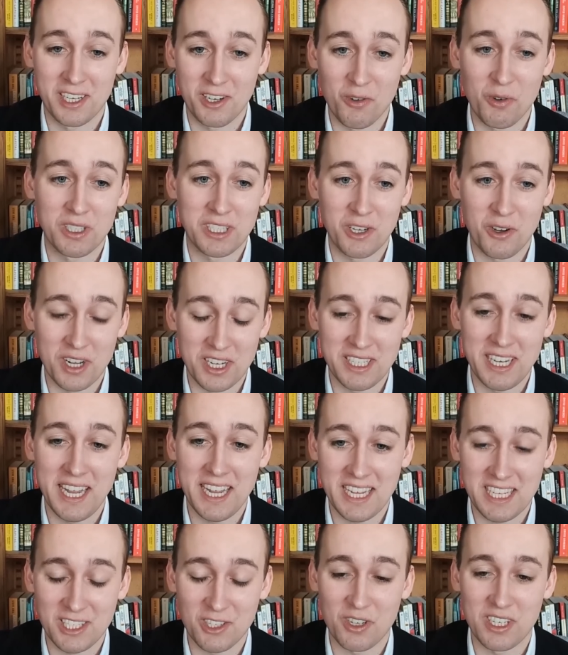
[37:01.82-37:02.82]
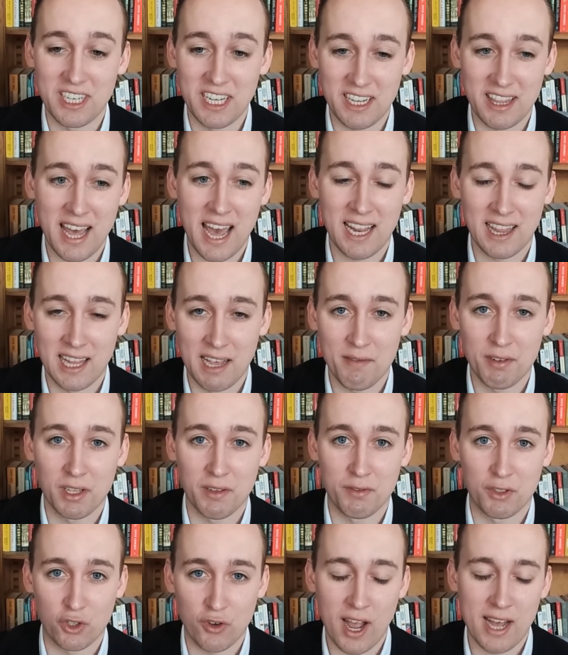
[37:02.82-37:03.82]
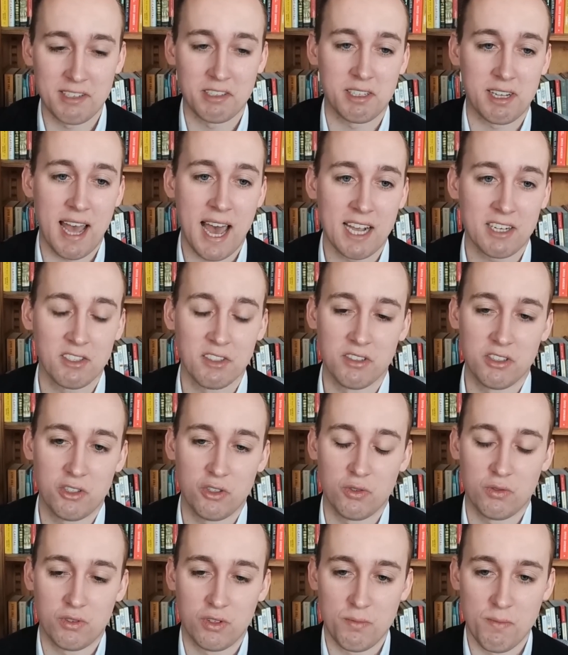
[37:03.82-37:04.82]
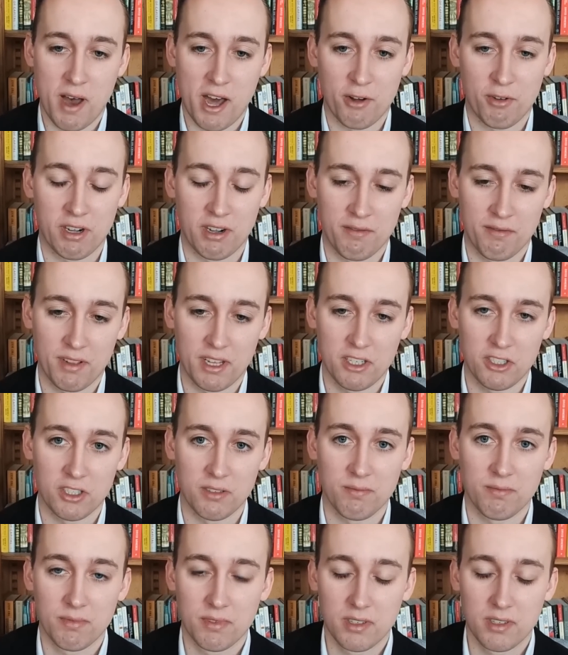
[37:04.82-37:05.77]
You know, is it going to take is it going to take that level of drastic action to to moderate inflation?